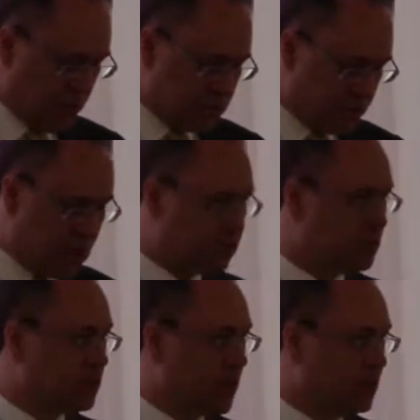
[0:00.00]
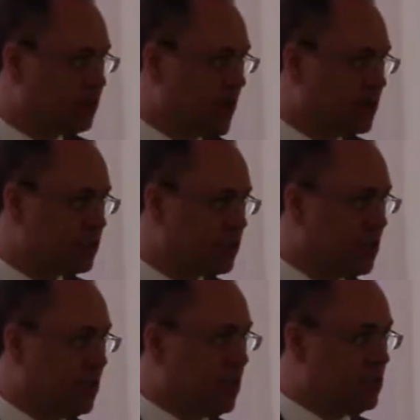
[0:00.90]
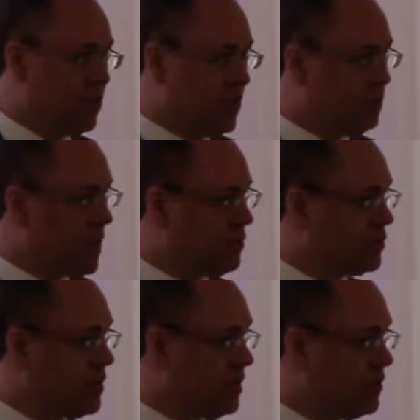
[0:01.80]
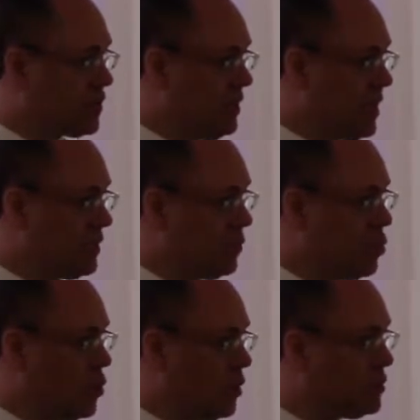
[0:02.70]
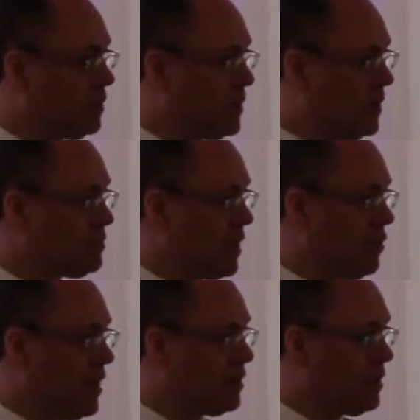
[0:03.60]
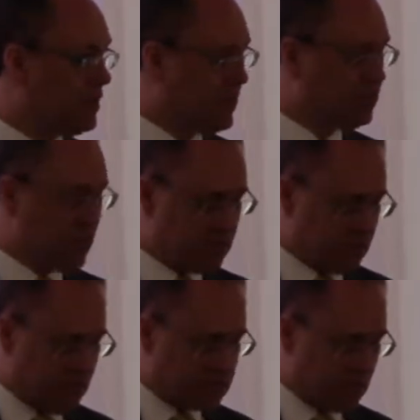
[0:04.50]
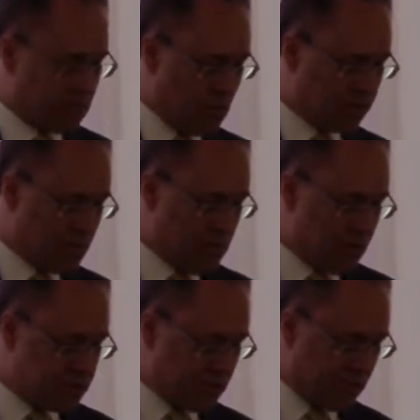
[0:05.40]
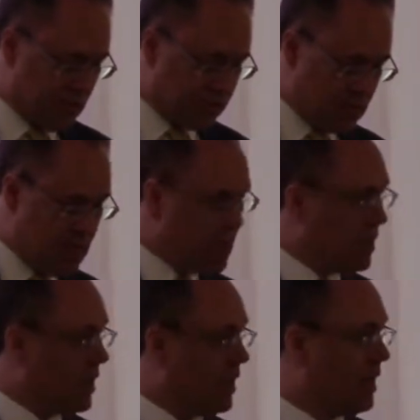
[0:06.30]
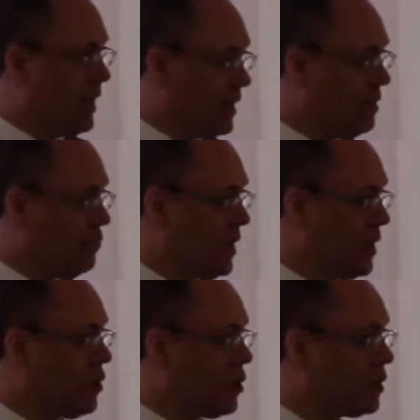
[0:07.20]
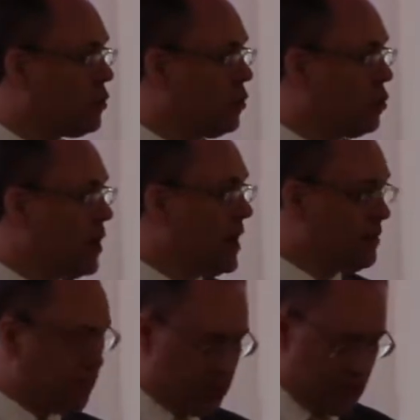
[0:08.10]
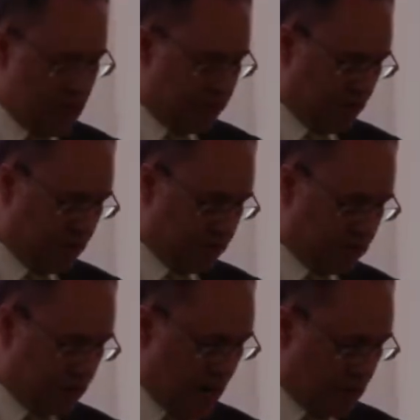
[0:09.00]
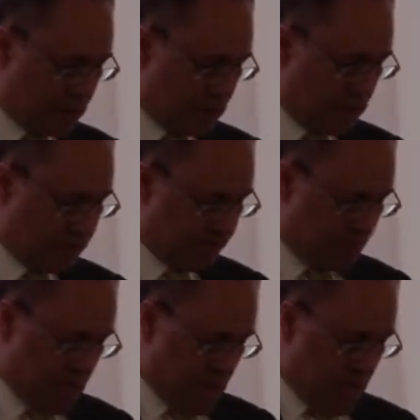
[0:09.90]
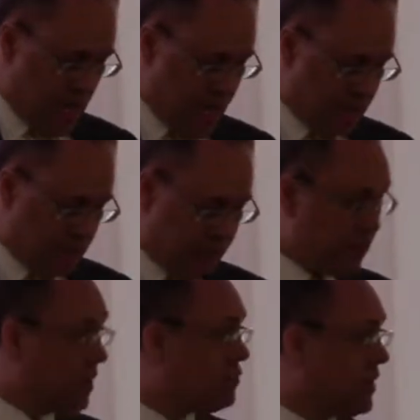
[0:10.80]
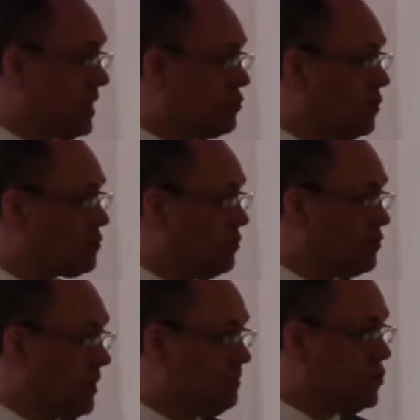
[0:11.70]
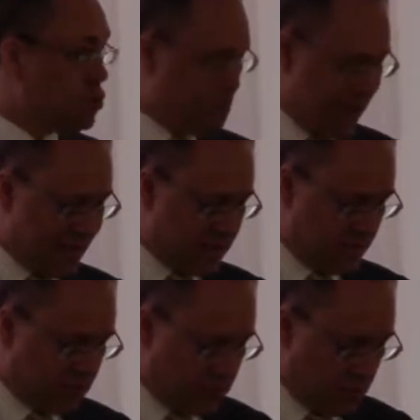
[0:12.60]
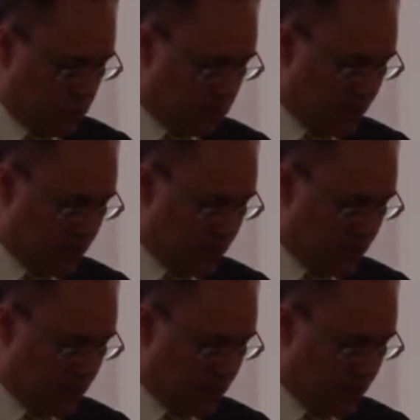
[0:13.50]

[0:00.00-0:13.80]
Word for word: measure of customer satisfaction. J.D. Powers and others give out the awards, but these guys are, these guys are actually the ones measuring it uh, in a really hardcore way for every industry out there. And for this, he has also received two patents, two US